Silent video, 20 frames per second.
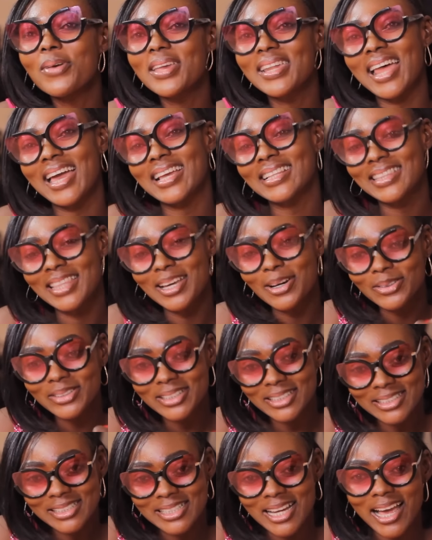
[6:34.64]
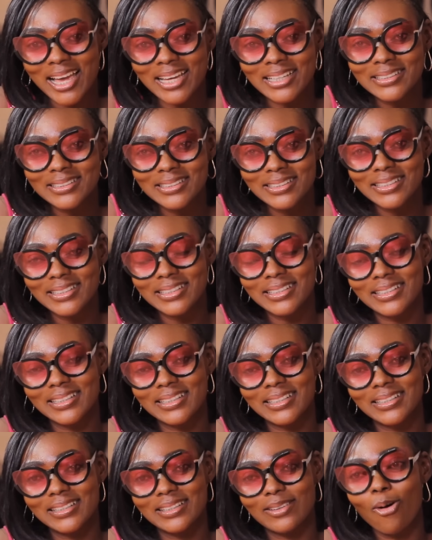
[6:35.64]
will I tell the child?
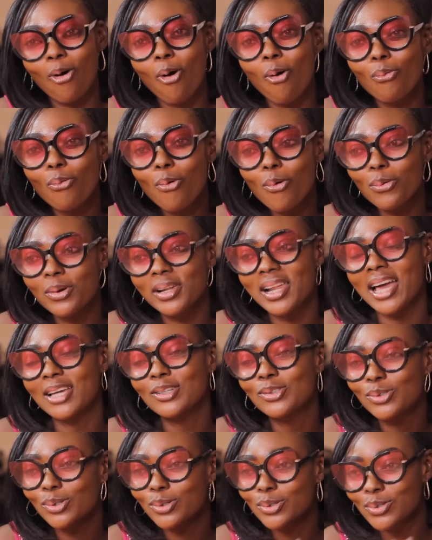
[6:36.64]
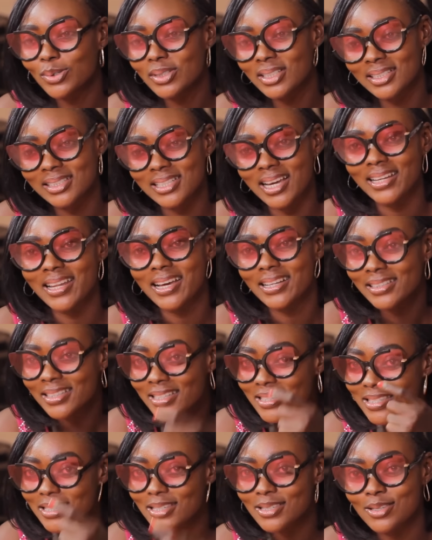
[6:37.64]
Or who will I show to the child that
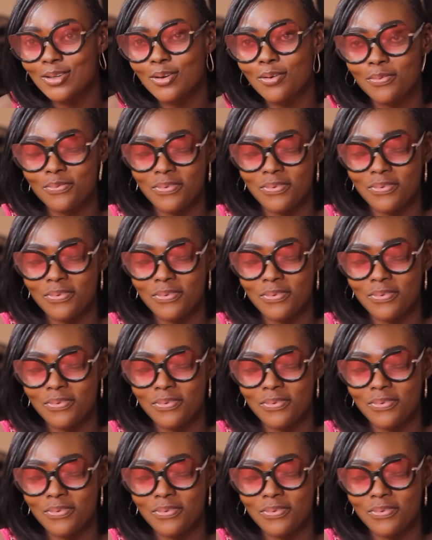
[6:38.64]
this is your